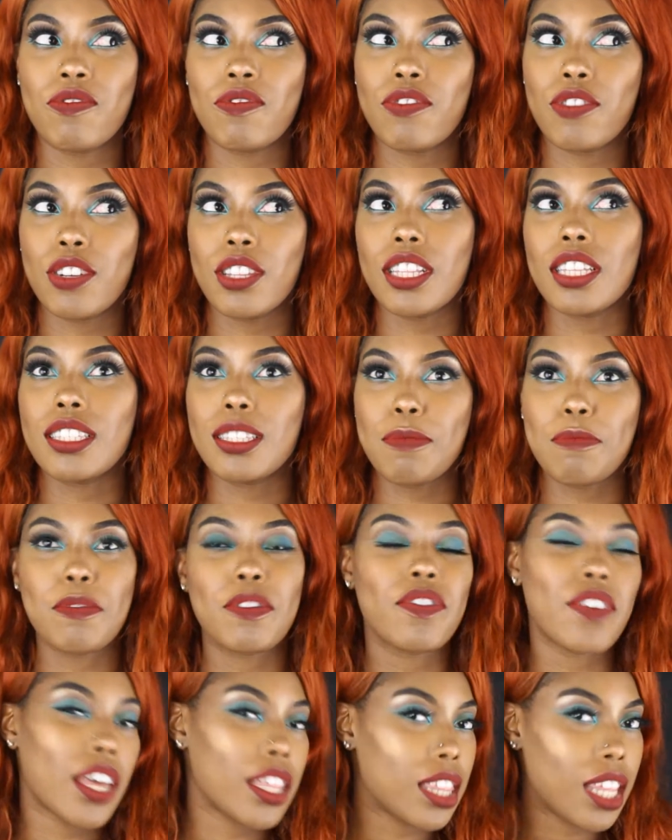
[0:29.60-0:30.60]
for the simple
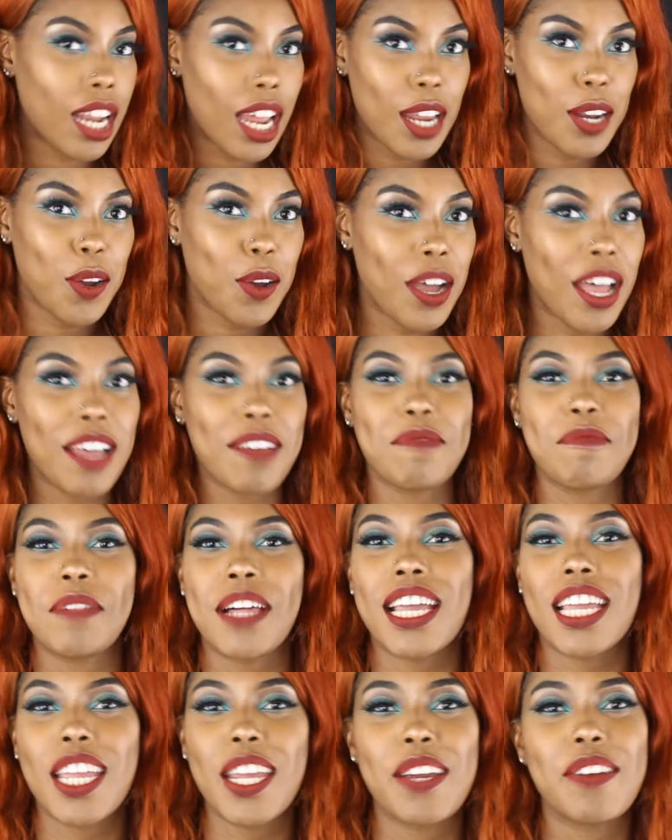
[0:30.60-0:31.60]
fact that I don't have
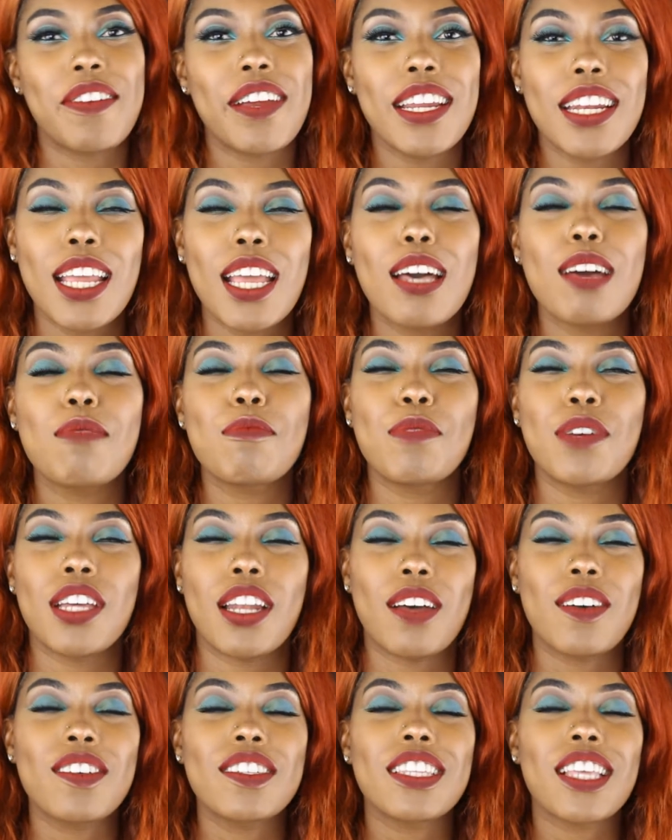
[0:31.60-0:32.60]
black hair right now, but
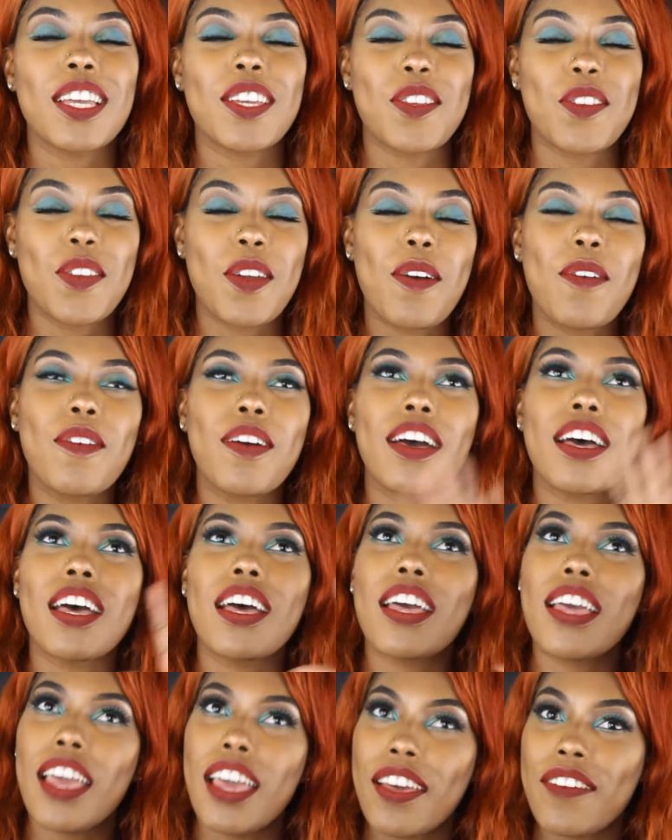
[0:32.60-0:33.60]
I was like, you know
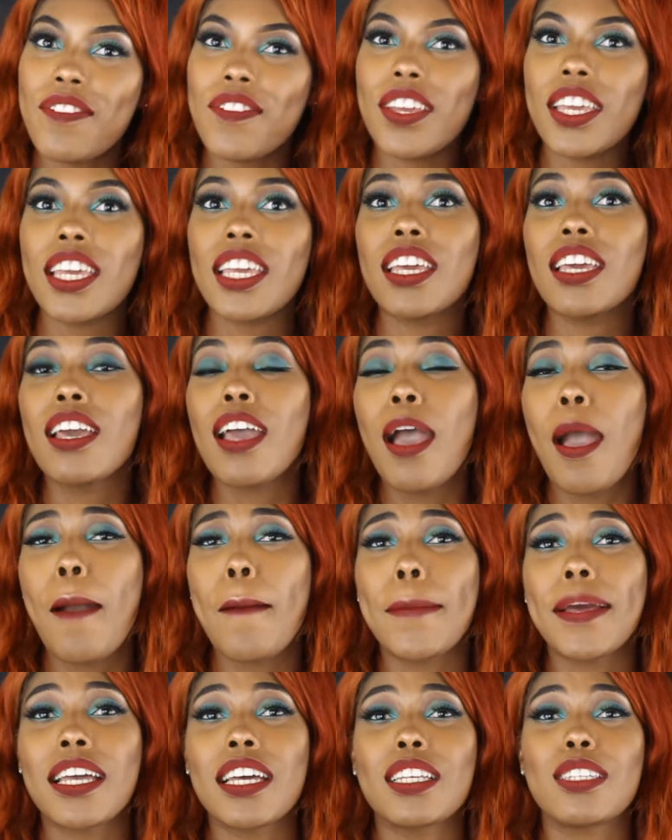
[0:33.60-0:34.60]
what, F it,
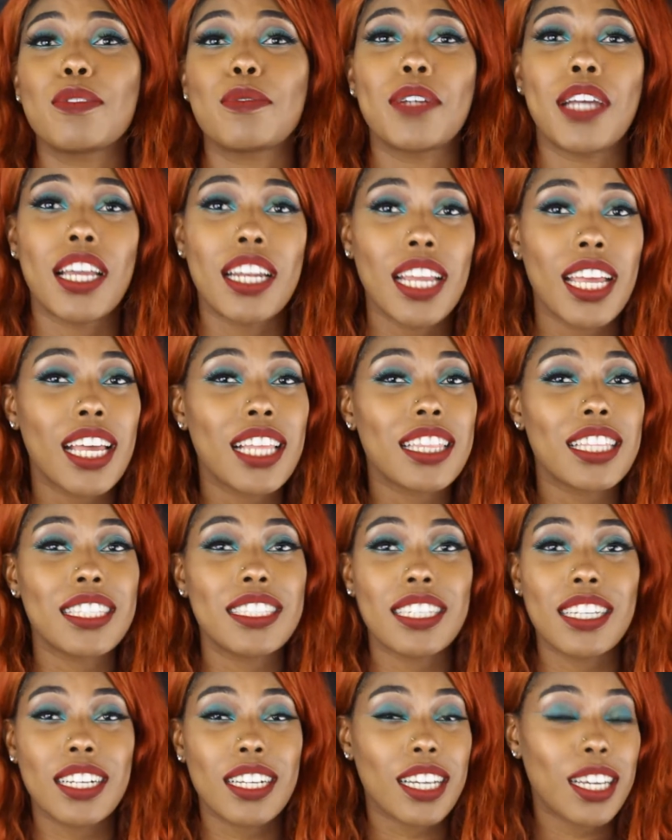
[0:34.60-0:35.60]
because Rihanna had this
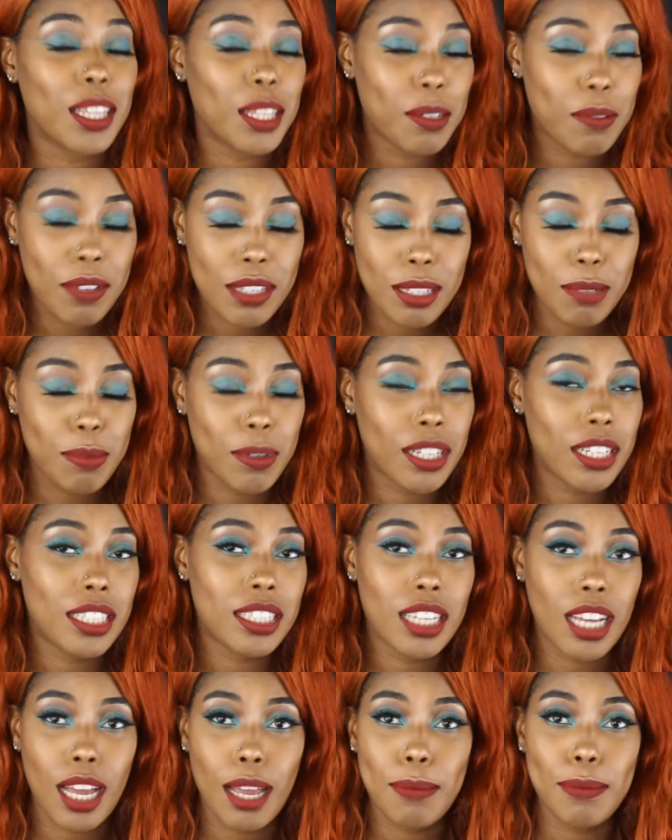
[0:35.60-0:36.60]
hair color once upon a
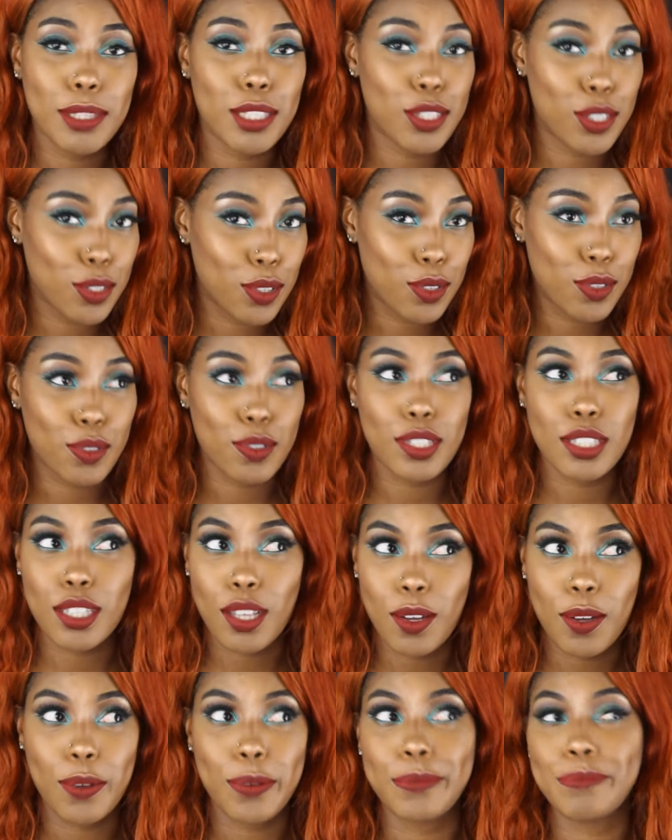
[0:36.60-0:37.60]
time too,
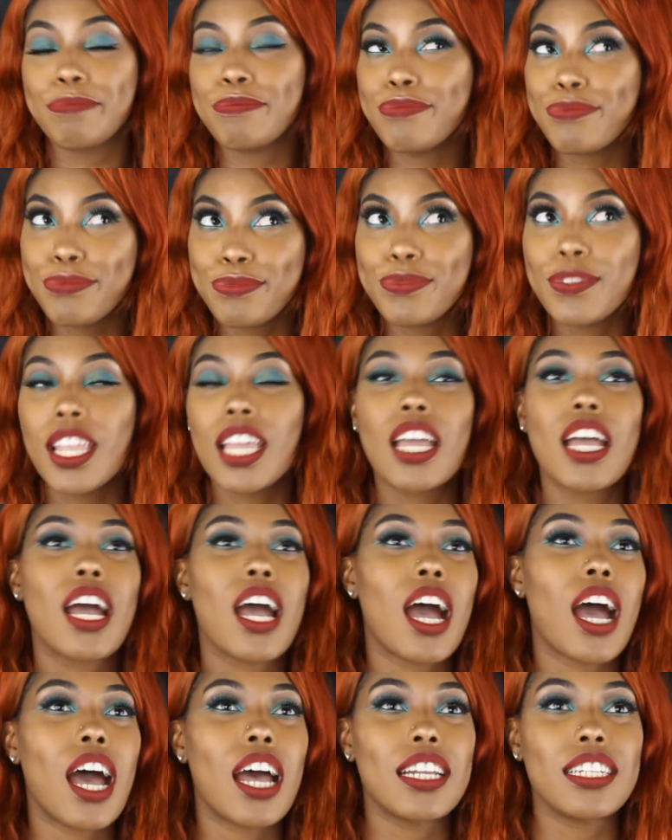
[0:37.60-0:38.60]
so
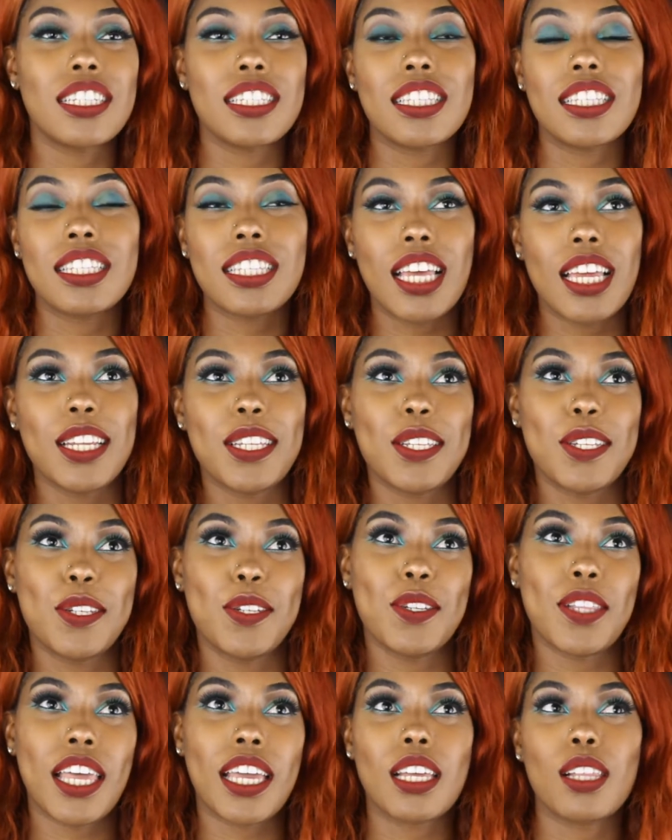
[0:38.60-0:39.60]
I just decided to
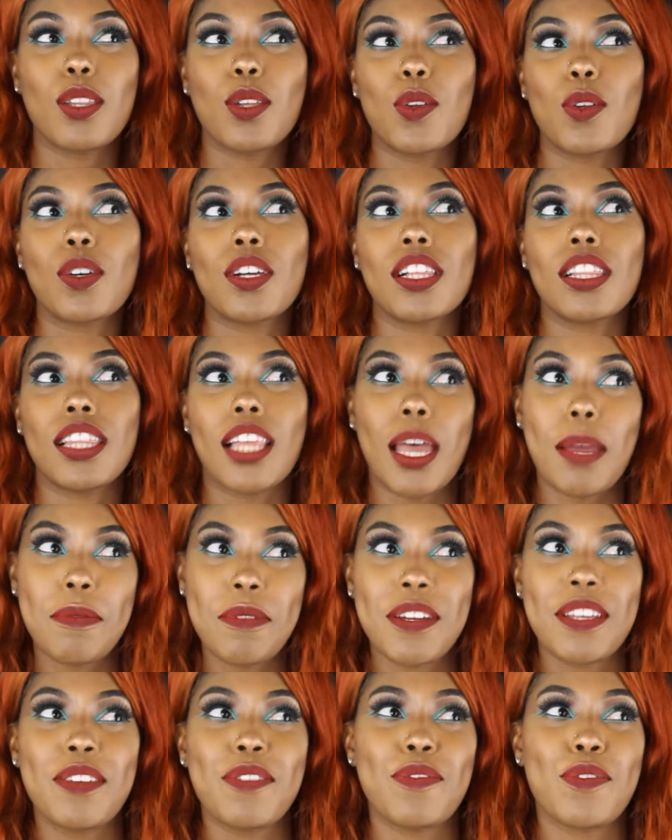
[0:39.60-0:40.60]
do like a little
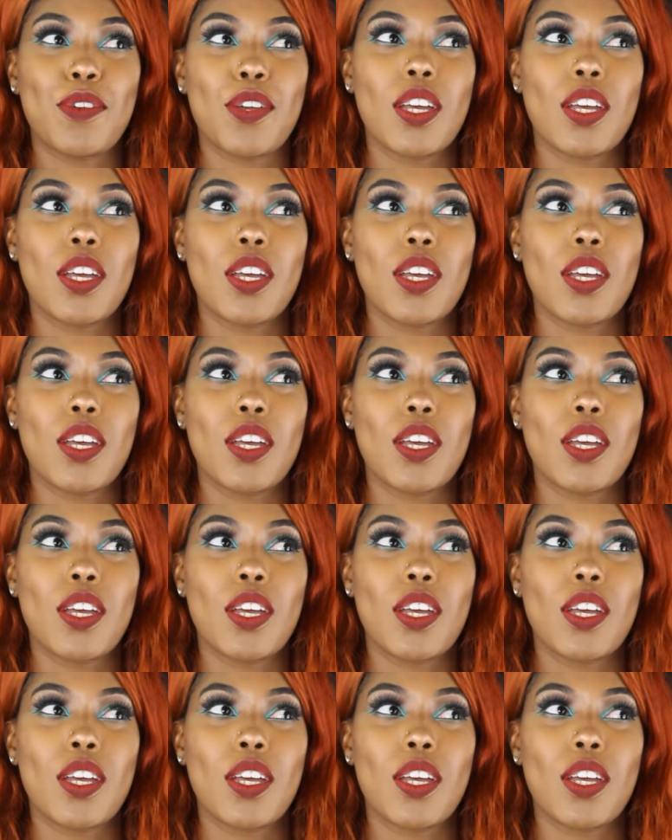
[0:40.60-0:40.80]
collaborative